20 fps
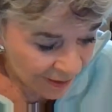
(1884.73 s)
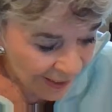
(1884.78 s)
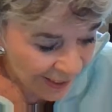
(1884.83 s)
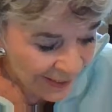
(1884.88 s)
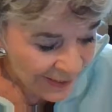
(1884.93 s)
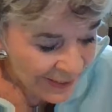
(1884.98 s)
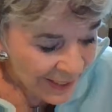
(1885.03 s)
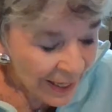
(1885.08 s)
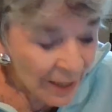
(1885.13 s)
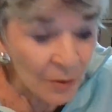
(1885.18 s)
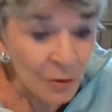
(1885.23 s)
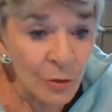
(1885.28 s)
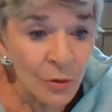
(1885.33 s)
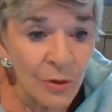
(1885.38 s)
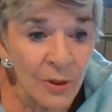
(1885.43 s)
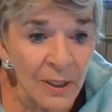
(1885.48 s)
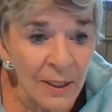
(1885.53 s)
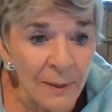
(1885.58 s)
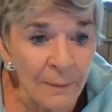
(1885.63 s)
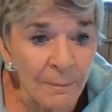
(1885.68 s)
And
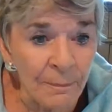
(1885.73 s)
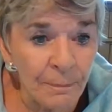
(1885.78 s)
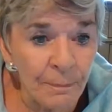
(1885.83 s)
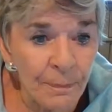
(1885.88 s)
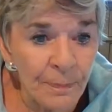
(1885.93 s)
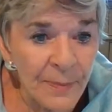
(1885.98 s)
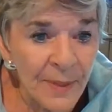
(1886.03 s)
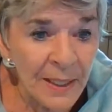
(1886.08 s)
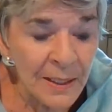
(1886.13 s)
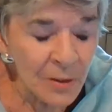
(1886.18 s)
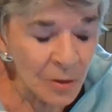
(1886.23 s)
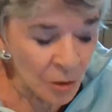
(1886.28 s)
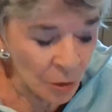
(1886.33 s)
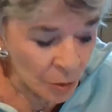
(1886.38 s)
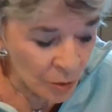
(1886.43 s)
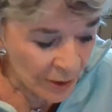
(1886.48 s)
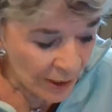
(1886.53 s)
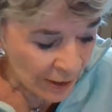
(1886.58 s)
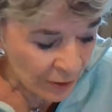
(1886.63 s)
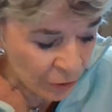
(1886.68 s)
tenderly, and
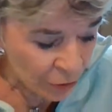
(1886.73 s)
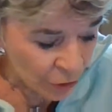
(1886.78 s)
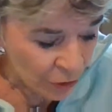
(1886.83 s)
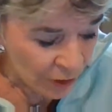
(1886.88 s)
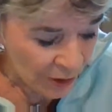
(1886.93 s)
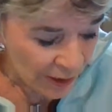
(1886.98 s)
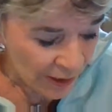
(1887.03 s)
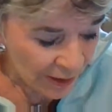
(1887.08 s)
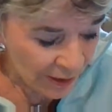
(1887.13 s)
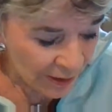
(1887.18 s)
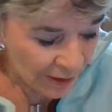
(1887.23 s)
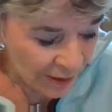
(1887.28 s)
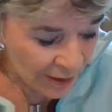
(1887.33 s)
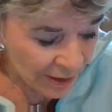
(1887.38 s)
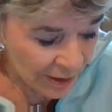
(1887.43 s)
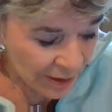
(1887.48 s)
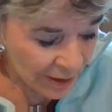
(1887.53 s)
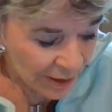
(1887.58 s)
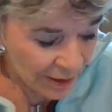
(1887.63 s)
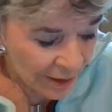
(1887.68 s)
so tenderly,
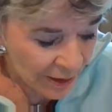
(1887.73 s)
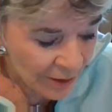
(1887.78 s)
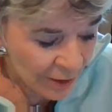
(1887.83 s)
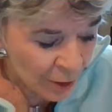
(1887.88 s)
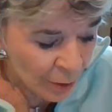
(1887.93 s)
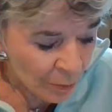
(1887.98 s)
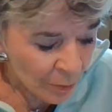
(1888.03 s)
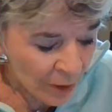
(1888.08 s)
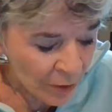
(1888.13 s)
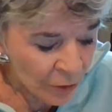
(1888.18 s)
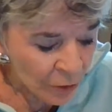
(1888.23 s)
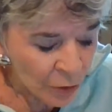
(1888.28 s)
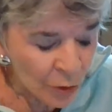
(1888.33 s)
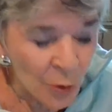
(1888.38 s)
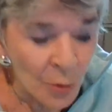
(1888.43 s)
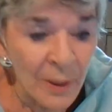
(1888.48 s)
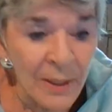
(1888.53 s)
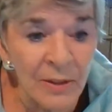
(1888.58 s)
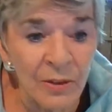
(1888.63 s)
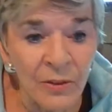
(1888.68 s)
their mother
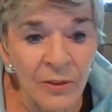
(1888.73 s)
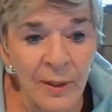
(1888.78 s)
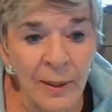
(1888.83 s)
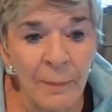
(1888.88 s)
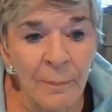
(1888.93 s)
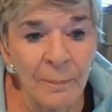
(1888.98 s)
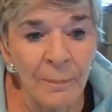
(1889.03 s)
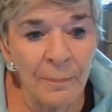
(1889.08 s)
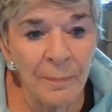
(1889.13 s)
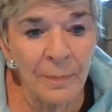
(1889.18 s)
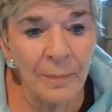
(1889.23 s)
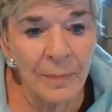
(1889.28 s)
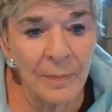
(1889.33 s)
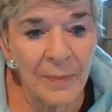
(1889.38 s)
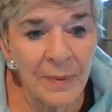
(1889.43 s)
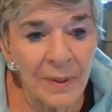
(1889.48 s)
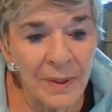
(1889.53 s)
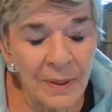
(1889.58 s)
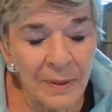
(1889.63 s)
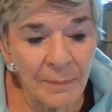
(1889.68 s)
cradled them
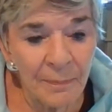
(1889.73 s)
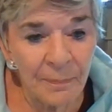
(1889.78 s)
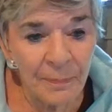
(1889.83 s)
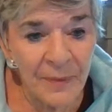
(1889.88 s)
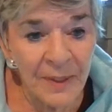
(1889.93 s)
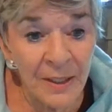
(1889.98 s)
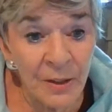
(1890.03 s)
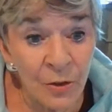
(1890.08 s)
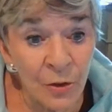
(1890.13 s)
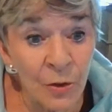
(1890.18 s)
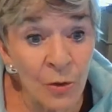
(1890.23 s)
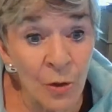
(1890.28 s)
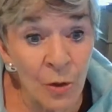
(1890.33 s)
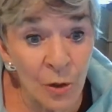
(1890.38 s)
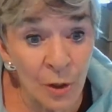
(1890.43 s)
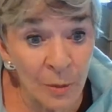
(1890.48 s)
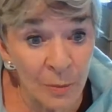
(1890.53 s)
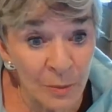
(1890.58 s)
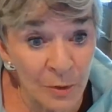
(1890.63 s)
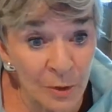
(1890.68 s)
in her
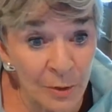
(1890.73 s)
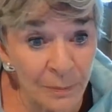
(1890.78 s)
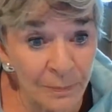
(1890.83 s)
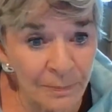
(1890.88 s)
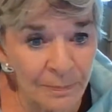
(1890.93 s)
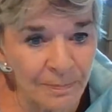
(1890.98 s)
arms.